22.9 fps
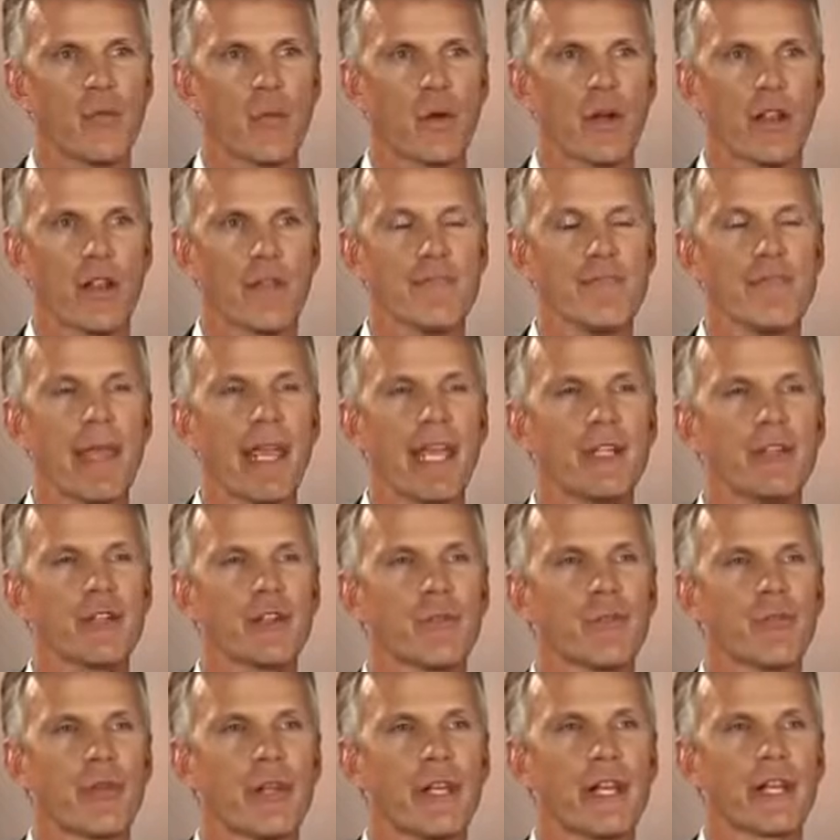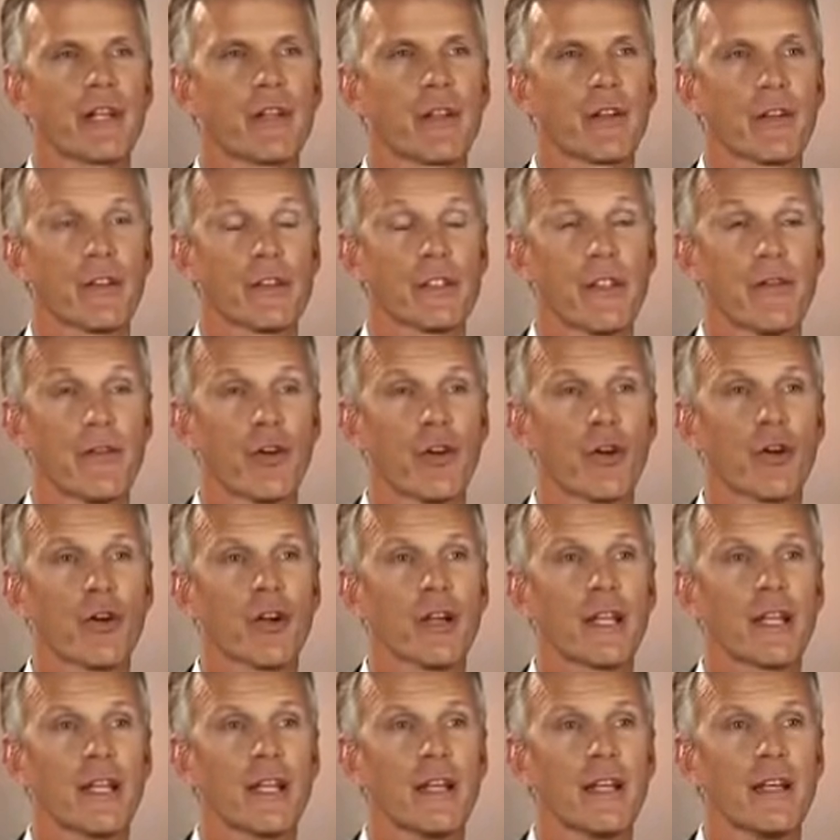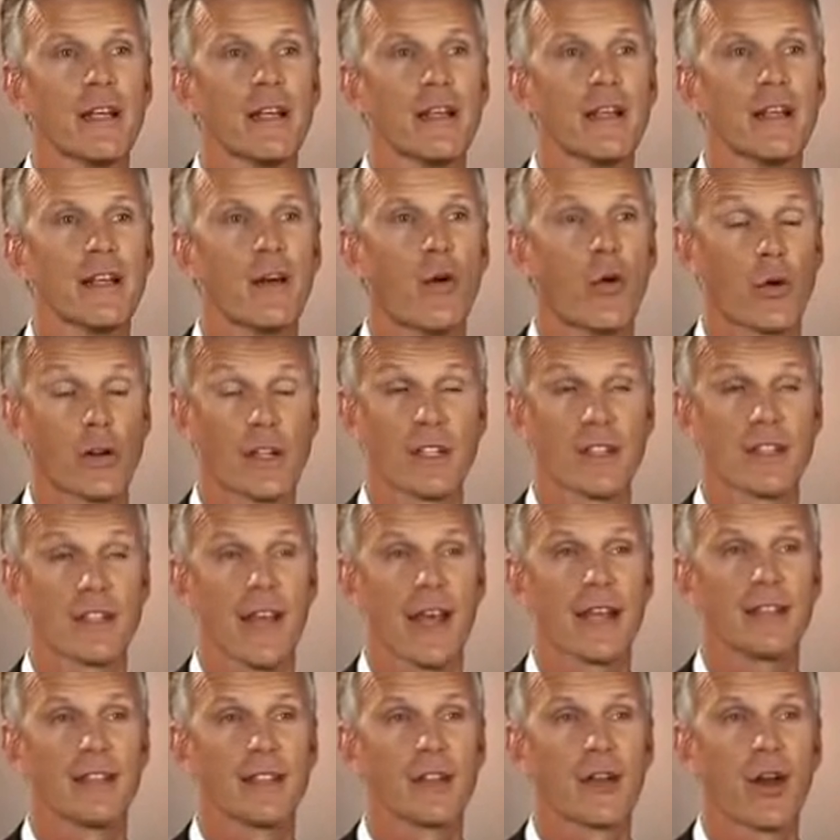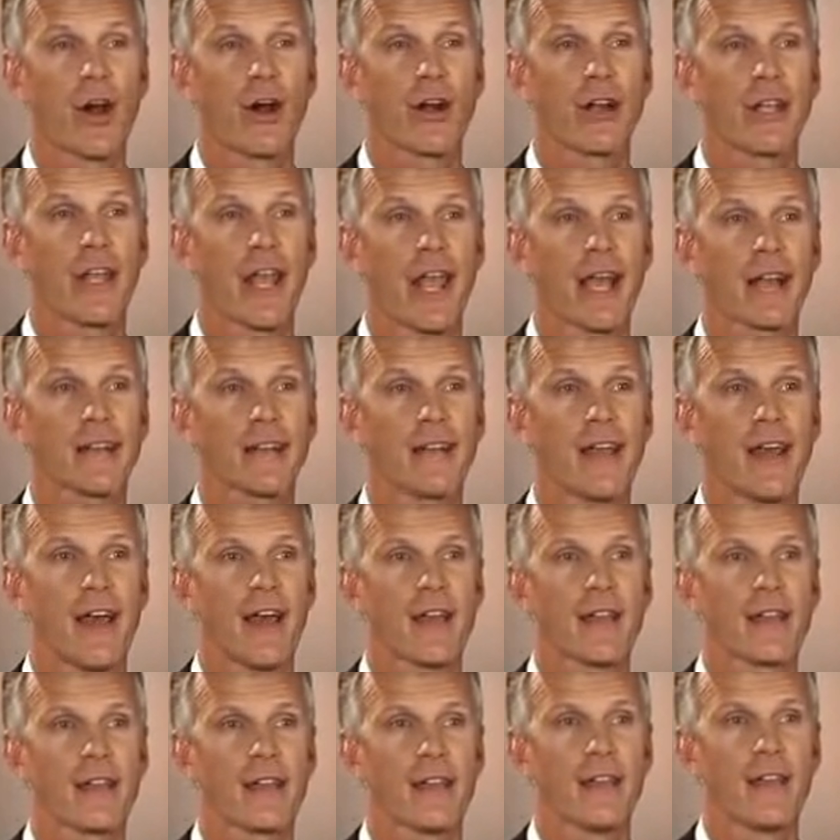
one of the major predictors of early or sudden cardiac death.